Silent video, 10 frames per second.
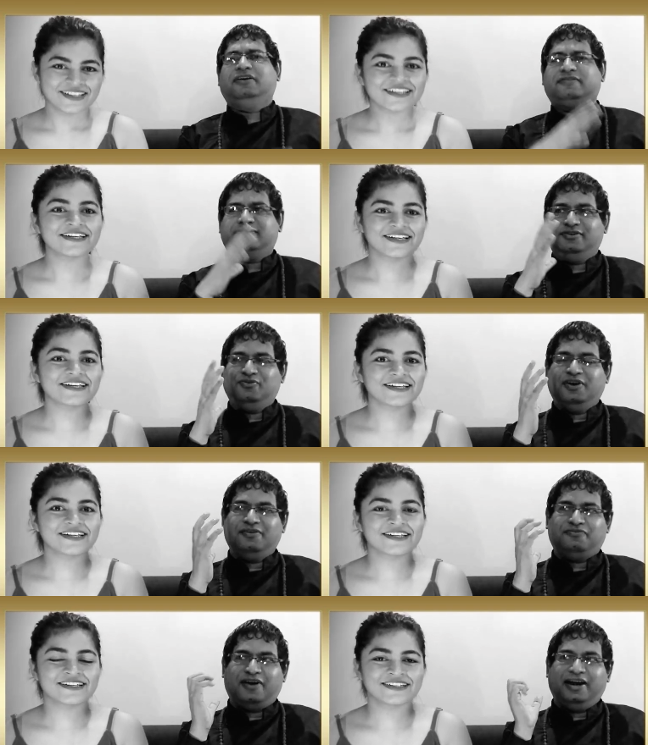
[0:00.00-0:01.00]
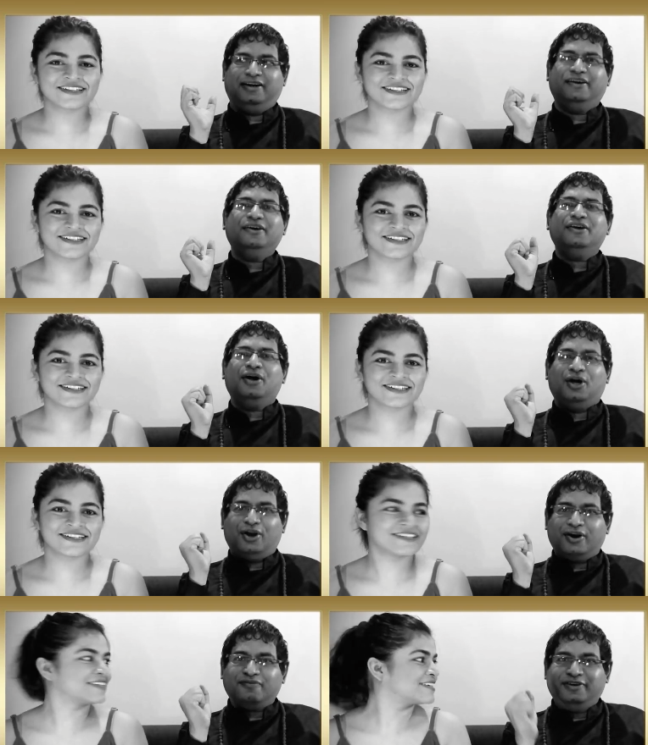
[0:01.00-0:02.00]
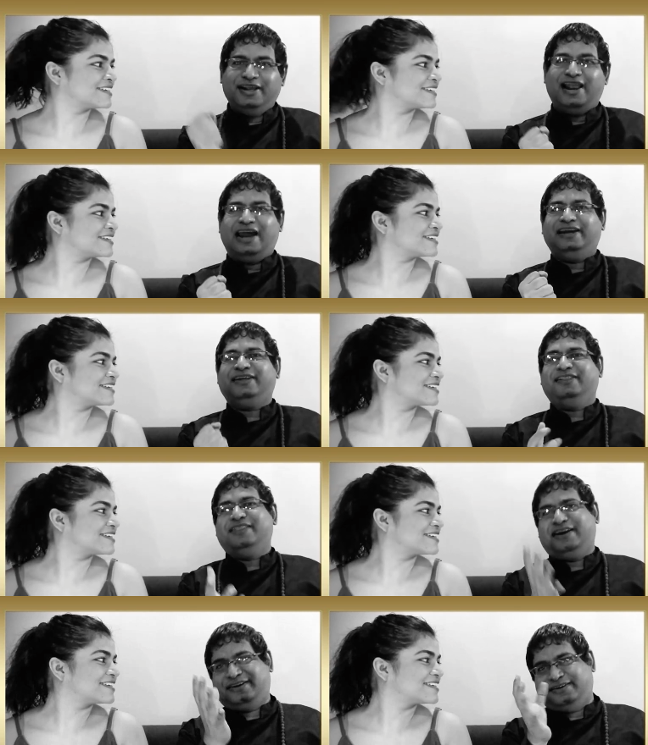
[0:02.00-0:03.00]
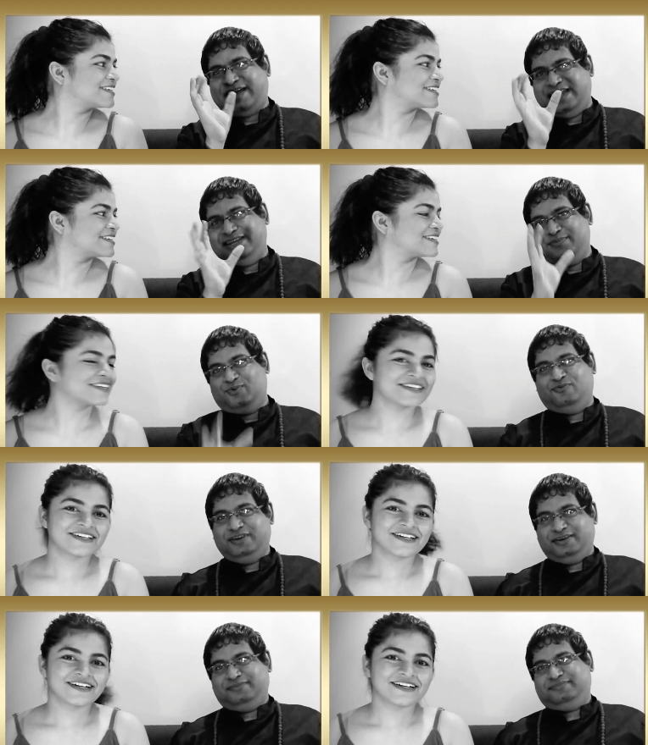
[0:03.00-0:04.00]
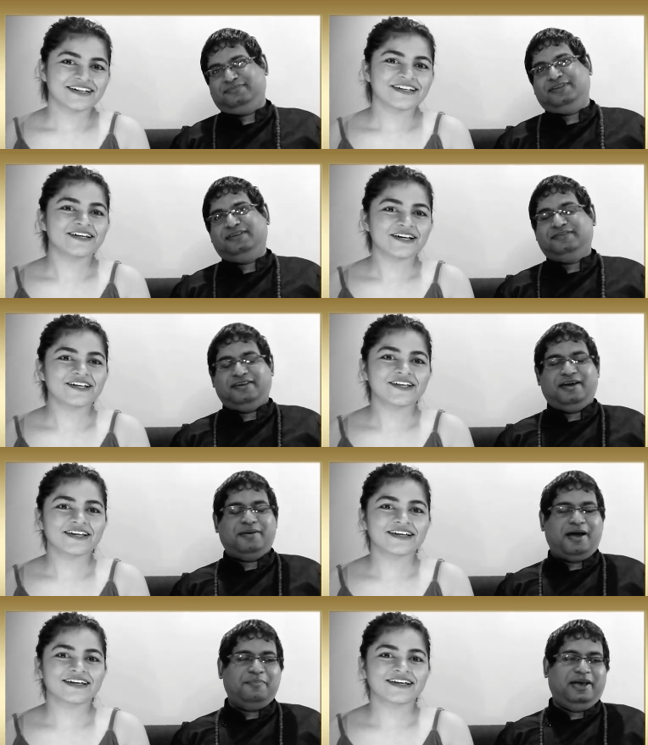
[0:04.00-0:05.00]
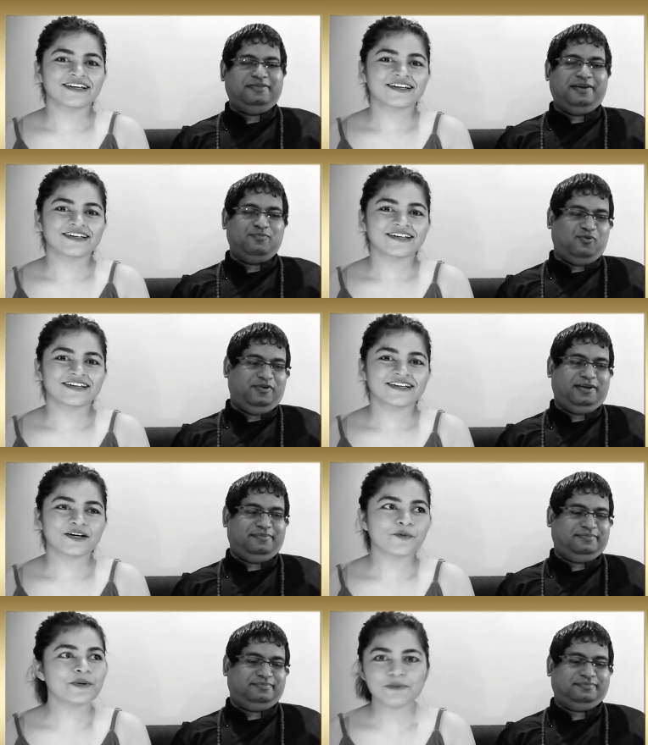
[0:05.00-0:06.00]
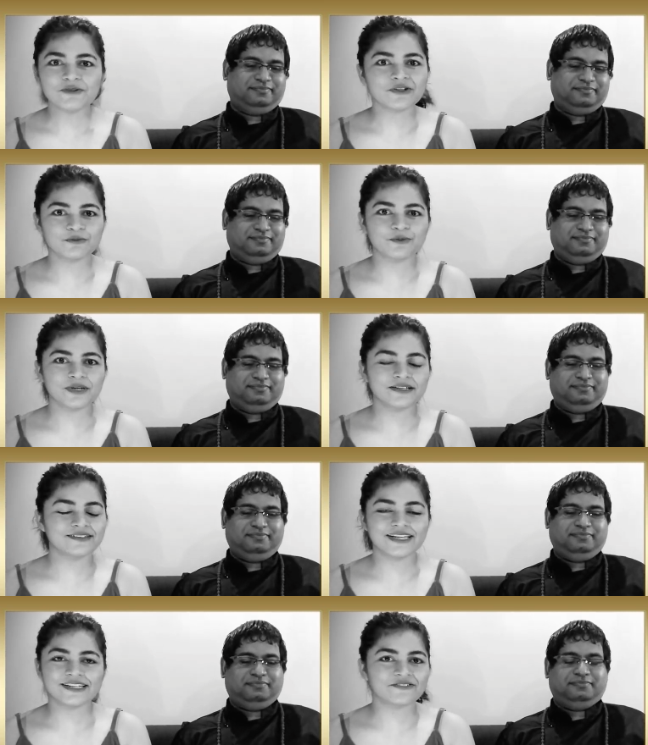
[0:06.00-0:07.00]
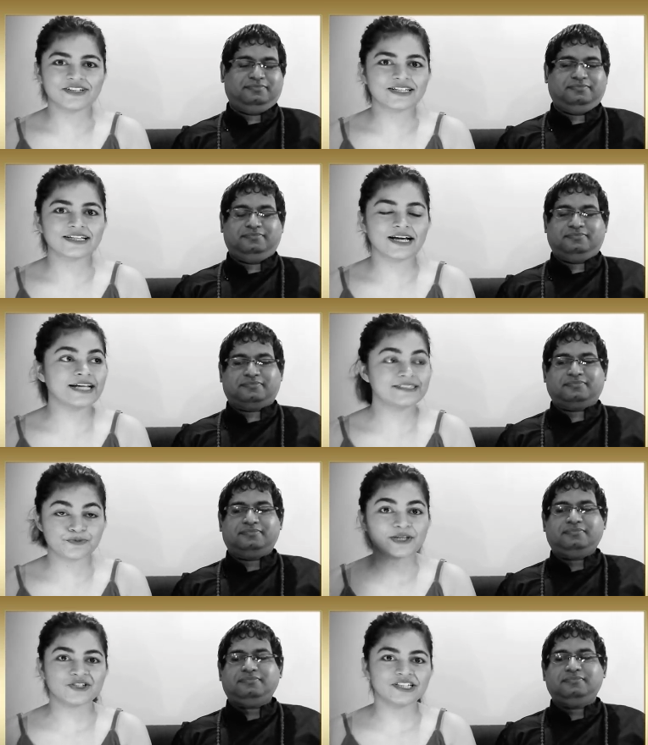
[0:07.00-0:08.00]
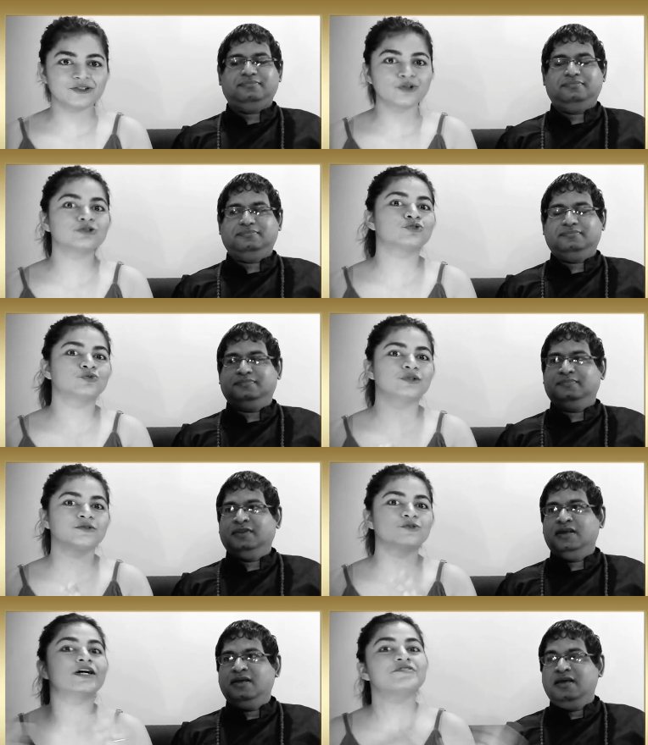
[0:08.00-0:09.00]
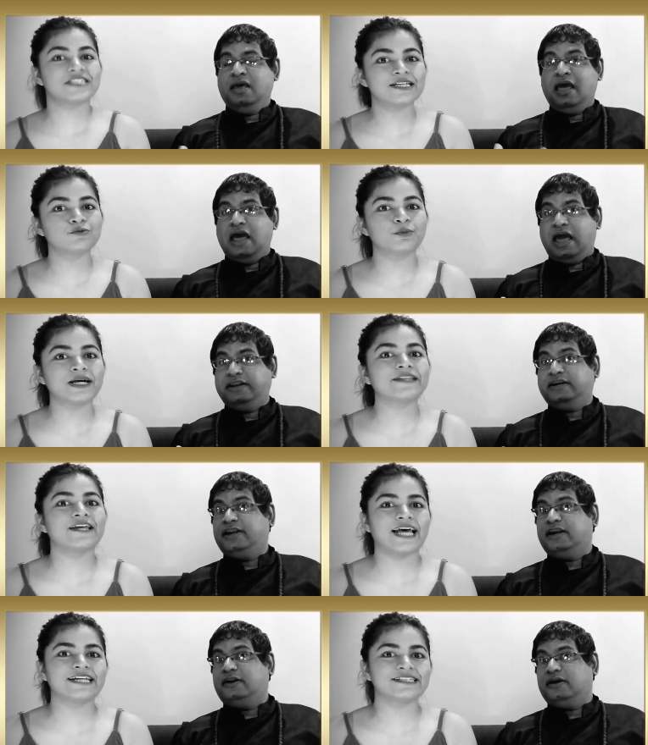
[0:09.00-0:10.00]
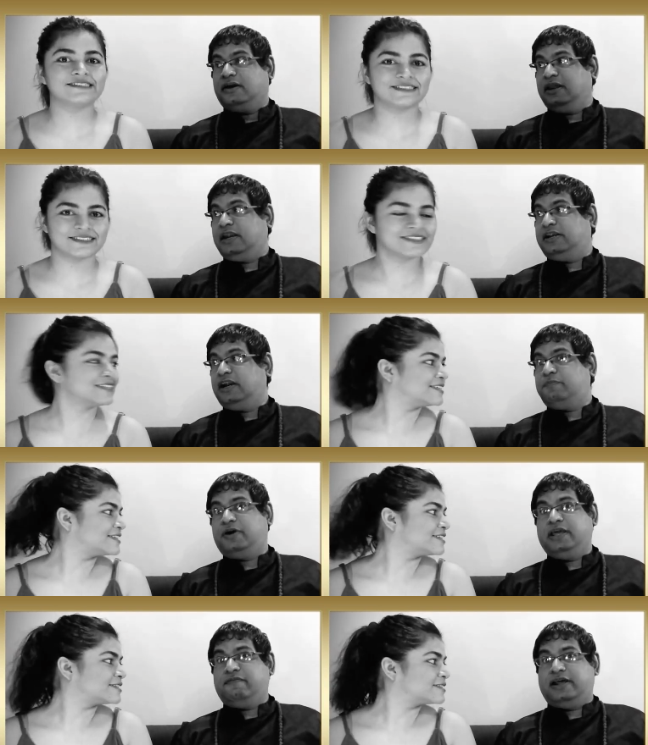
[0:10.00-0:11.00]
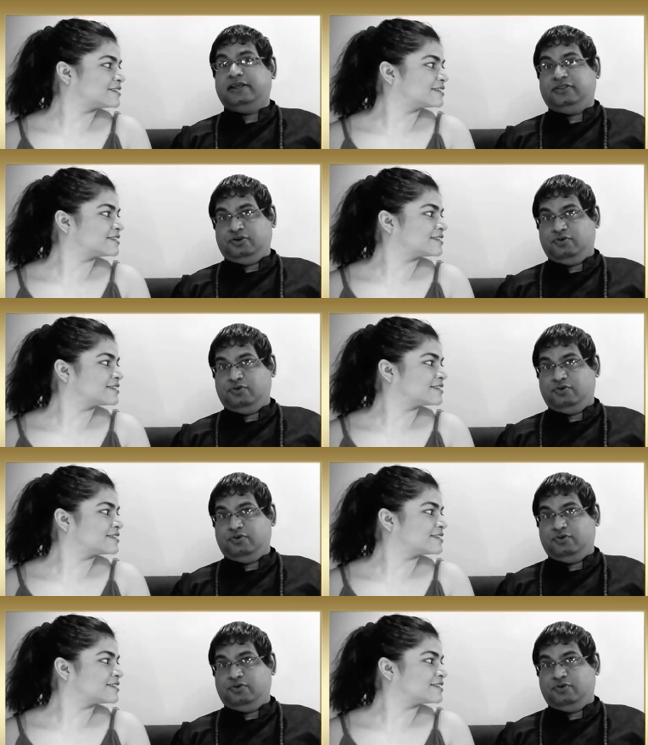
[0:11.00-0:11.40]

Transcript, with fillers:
Speaker 1: world, you will find a lot of delight in that tiny movie. It's an amazing movie.
Speaker 2: Uh, people from Mumbai, they definitely can, and especially those who who have seen Mumbai in the
Speaker 1: nineties. It did pretty well in the